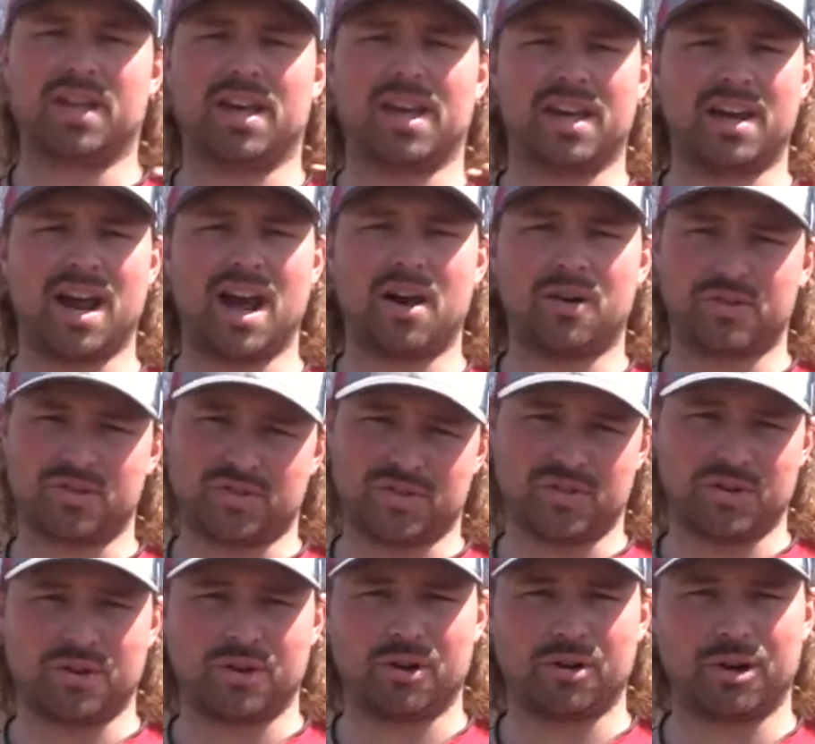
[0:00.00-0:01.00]
and how to
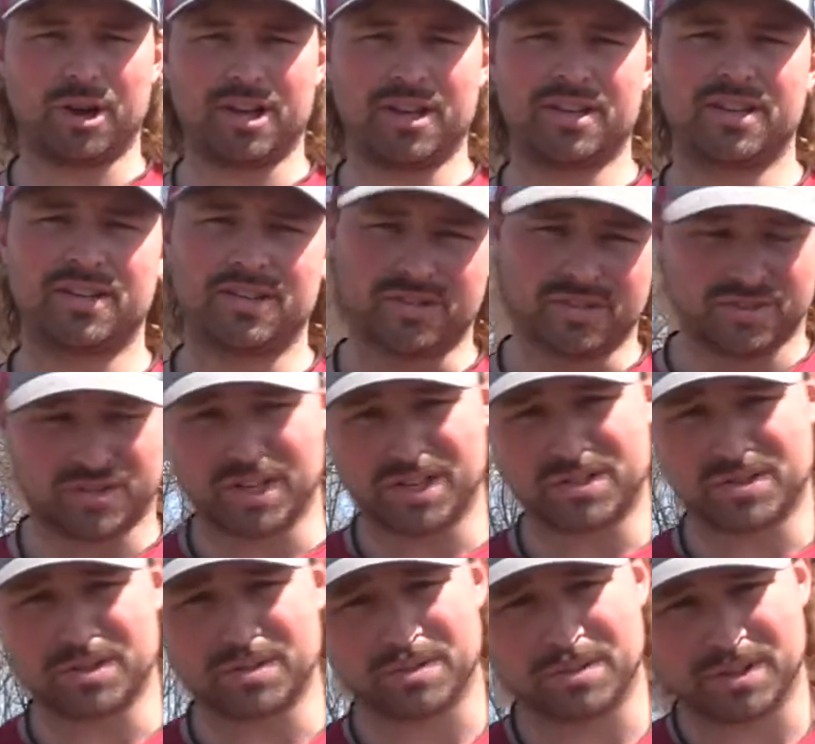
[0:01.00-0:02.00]
zero it. Stay
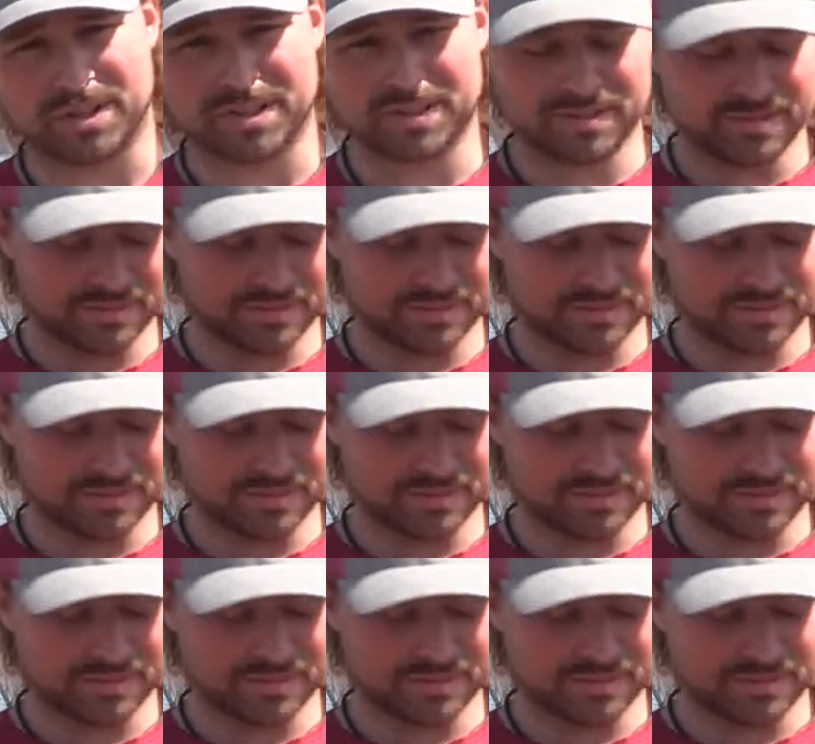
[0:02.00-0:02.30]
tuned.